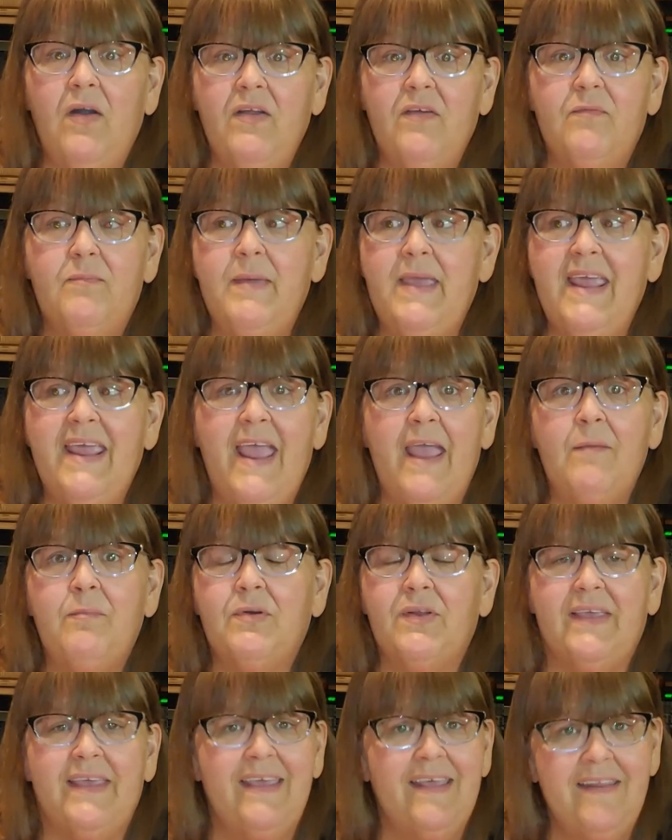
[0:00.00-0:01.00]
of being
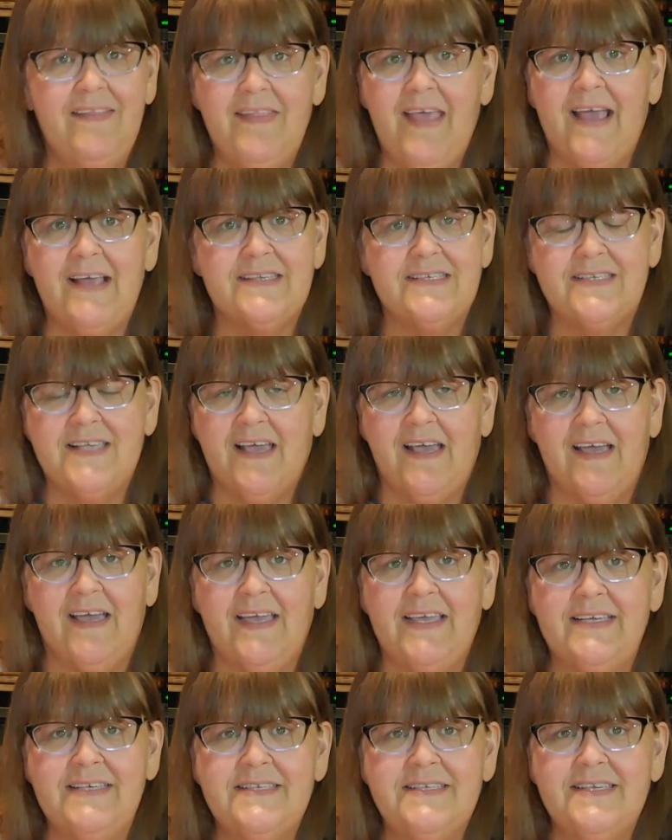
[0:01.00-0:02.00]
able to get that
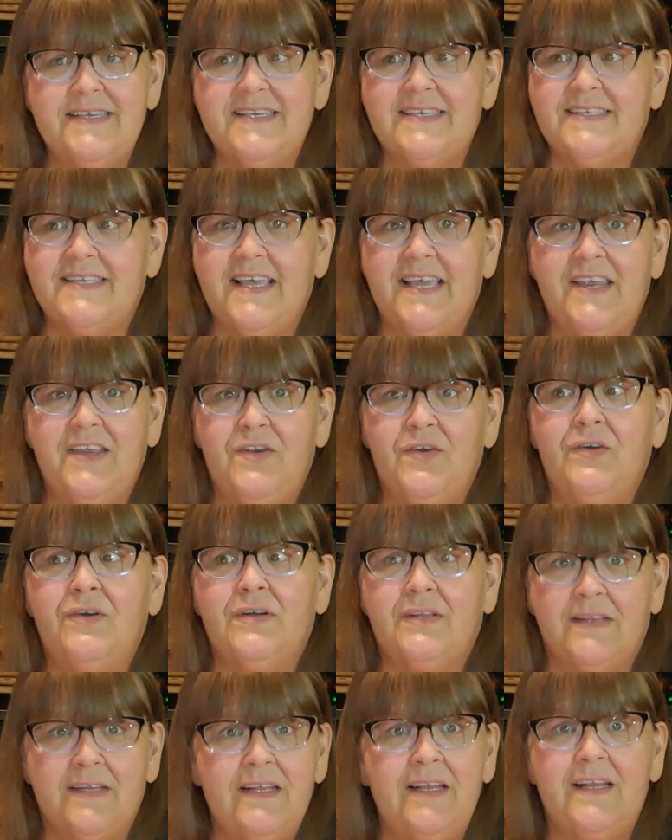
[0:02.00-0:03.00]
size is that you're
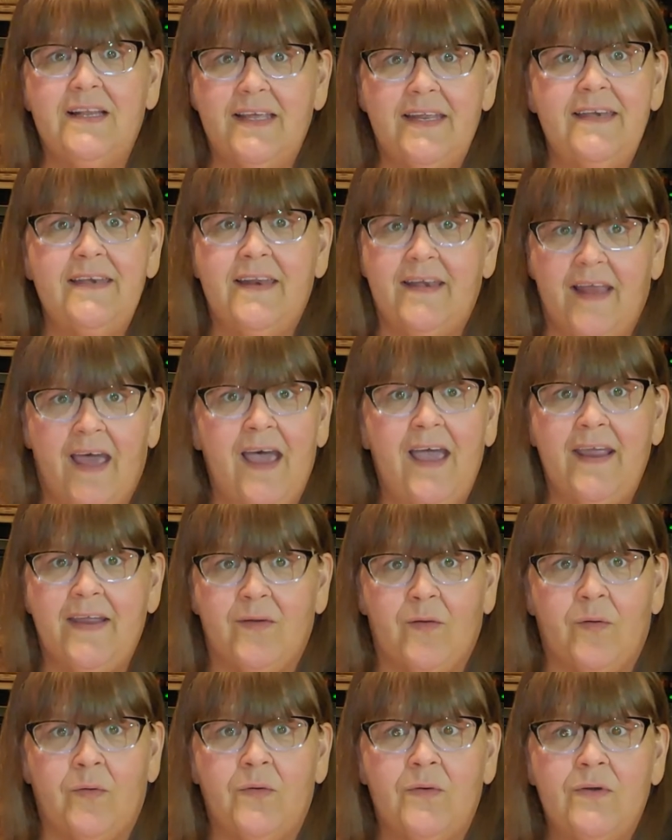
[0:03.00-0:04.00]
a little in
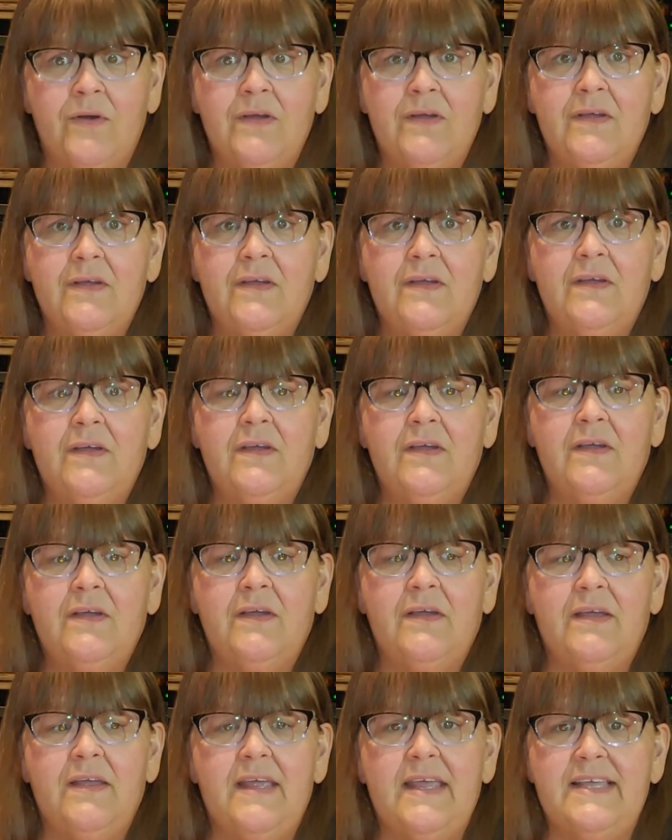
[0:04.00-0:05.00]
denial.
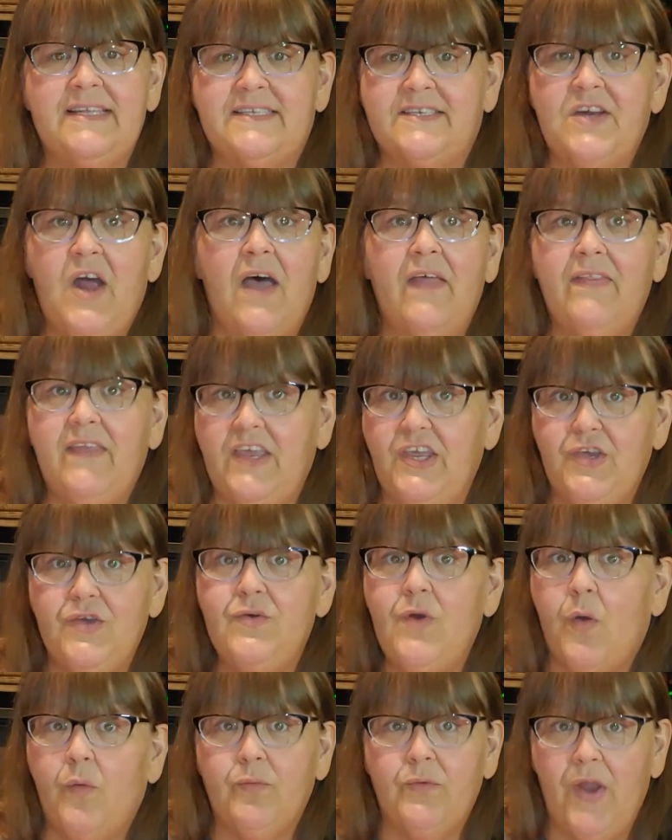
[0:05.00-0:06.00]
It's not that you
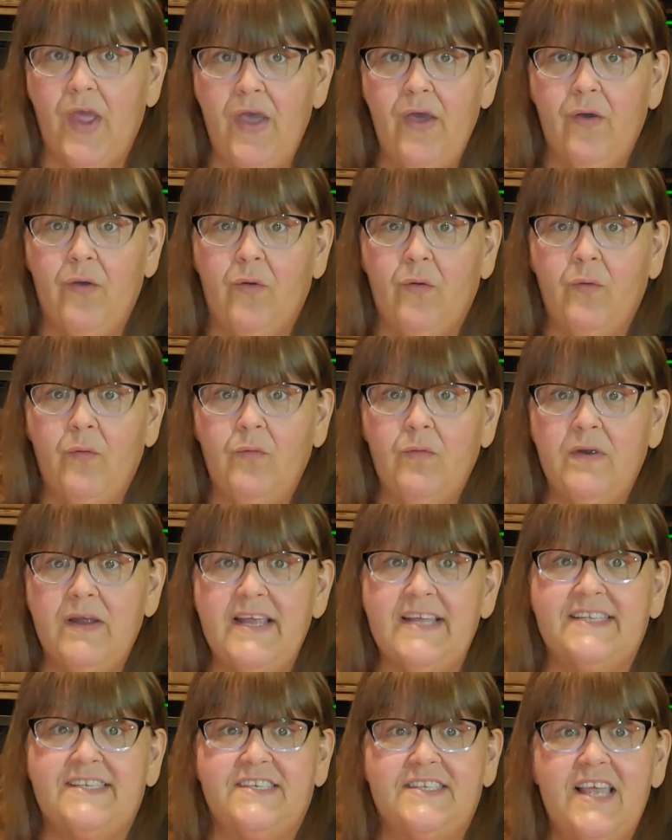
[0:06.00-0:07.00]
don't know,
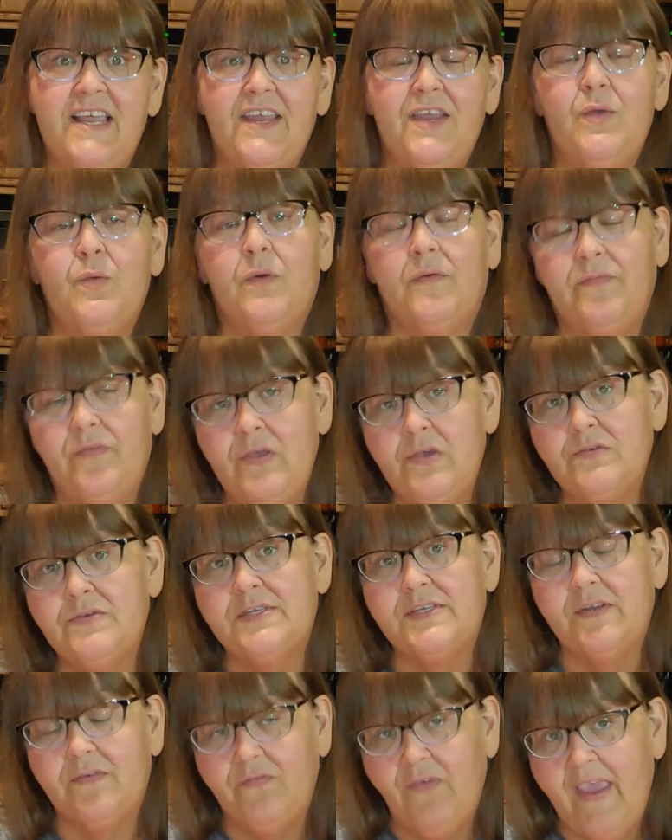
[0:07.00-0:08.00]
it's that you
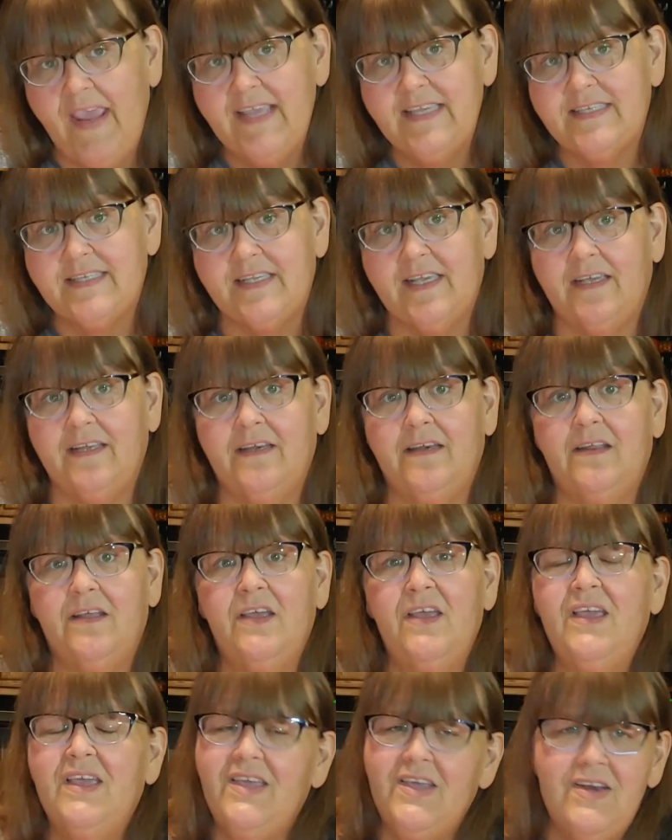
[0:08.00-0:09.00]
refuse to face it.
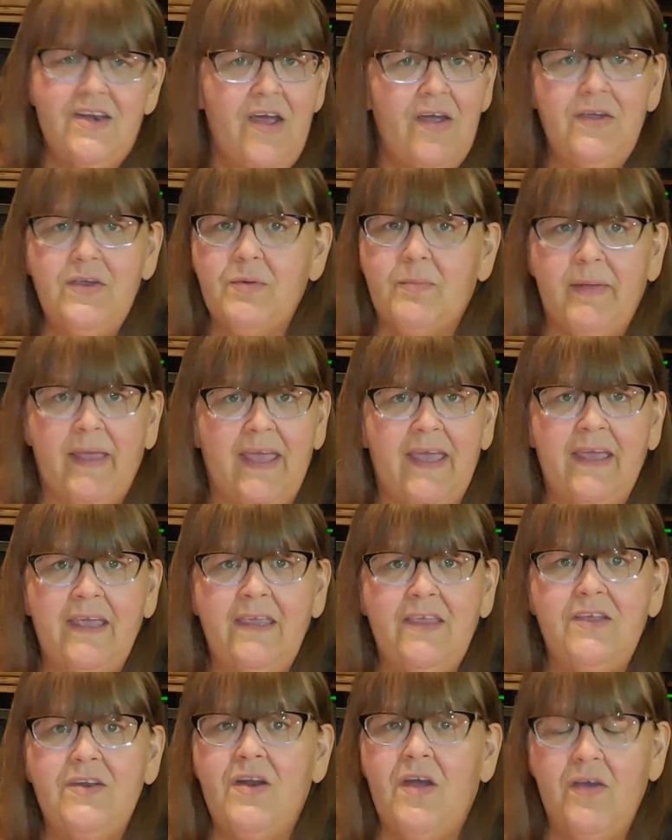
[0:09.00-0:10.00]
You're
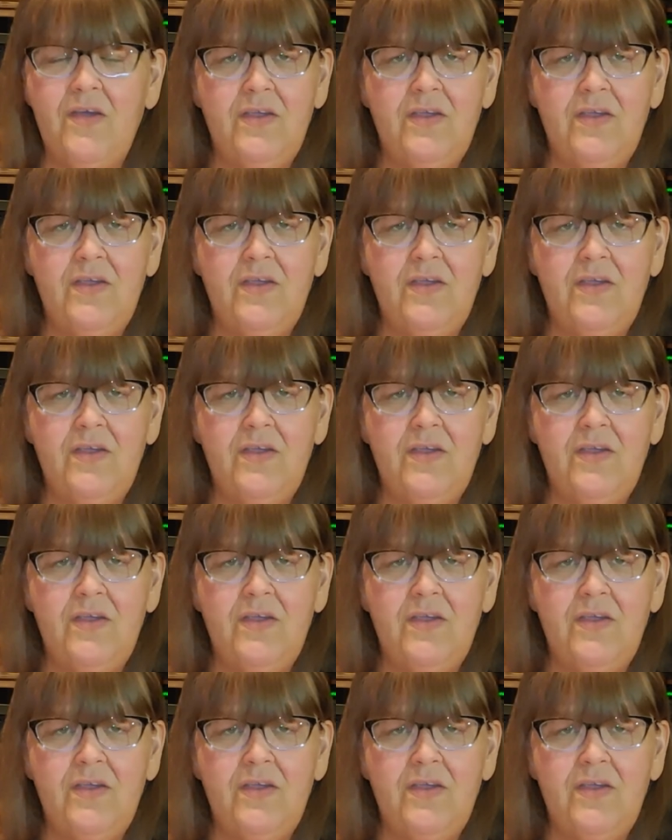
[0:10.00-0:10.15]
big, you're